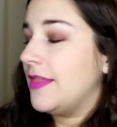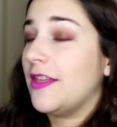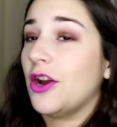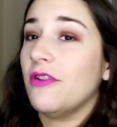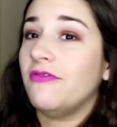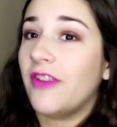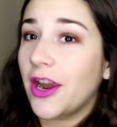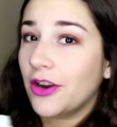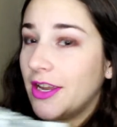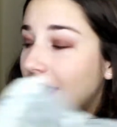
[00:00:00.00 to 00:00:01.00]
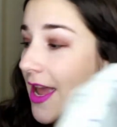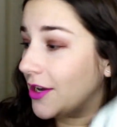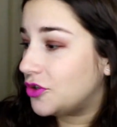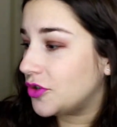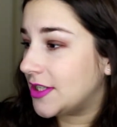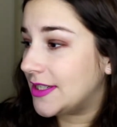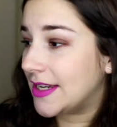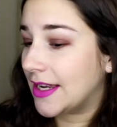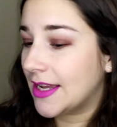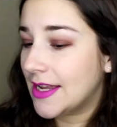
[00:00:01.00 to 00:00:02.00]
They're a very
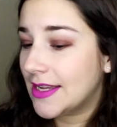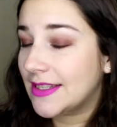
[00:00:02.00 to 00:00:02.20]
interesting